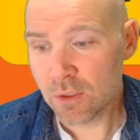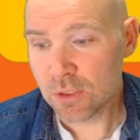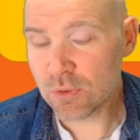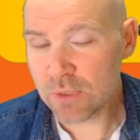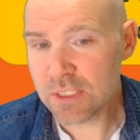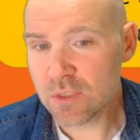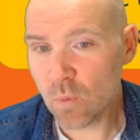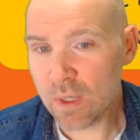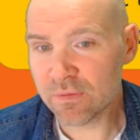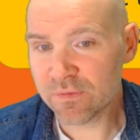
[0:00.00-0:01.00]
you need to
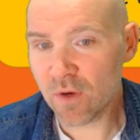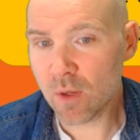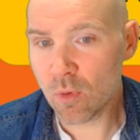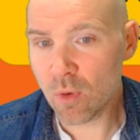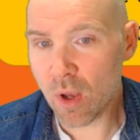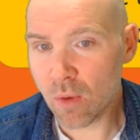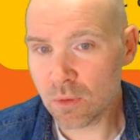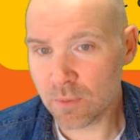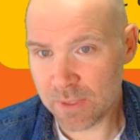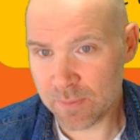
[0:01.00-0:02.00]
win far more
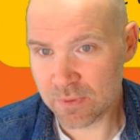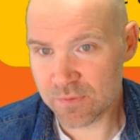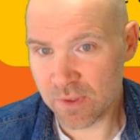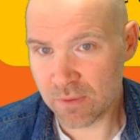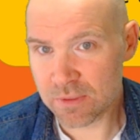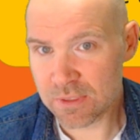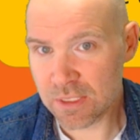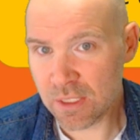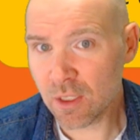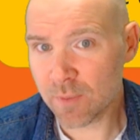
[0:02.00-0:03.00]
older people's votes than
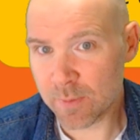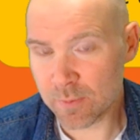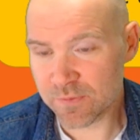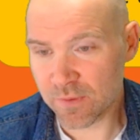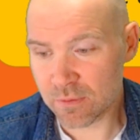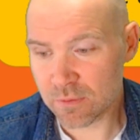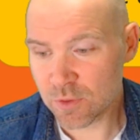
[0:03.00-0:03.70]
younger people's votes,